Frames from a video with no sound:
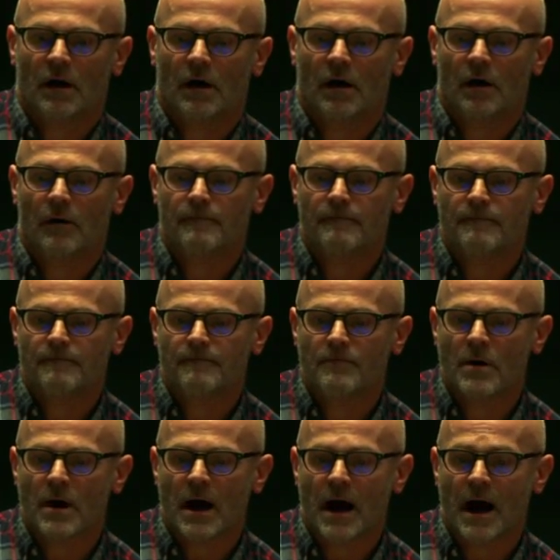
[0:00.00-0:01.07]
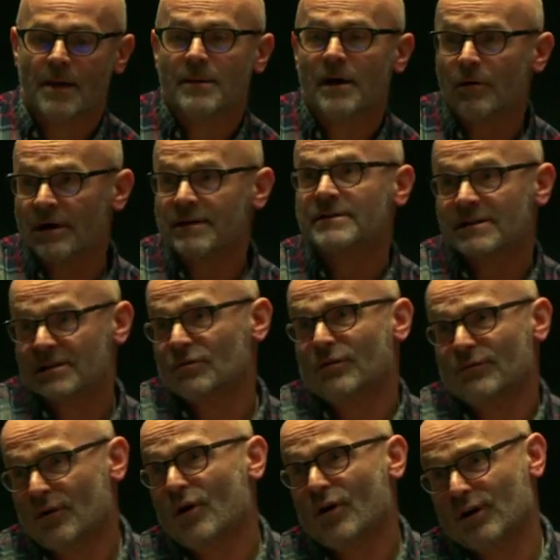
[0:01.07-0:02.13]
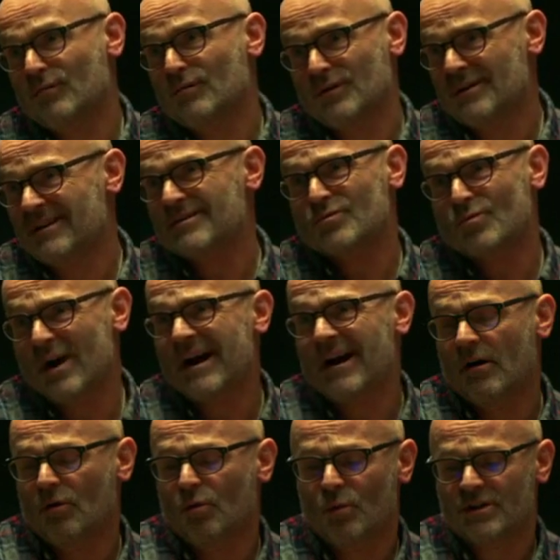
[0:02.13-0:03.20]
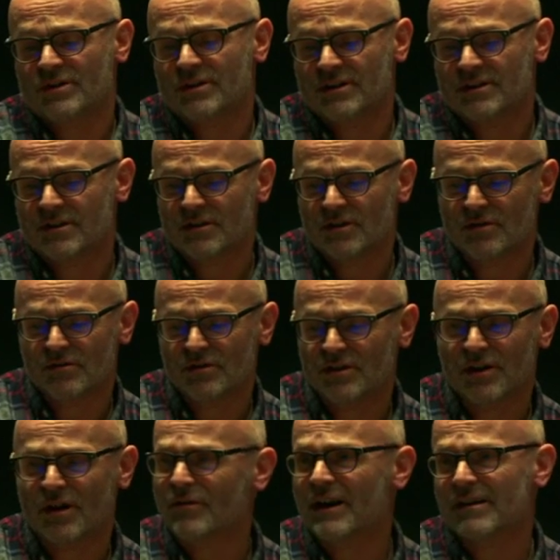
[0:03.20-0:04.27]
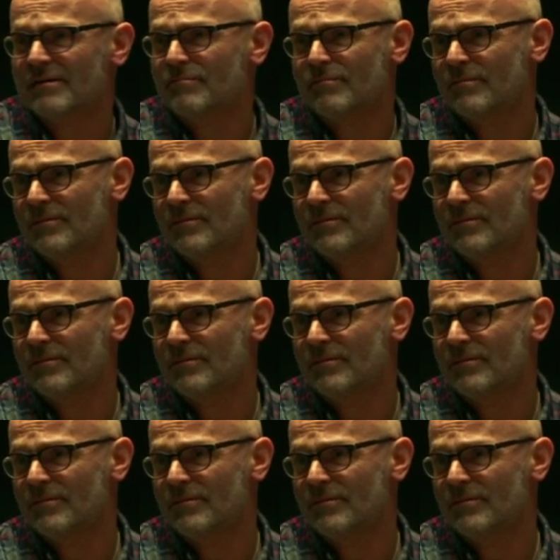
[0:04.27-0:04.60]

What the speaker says: And there is a sort of argument as well, which is that you don't get the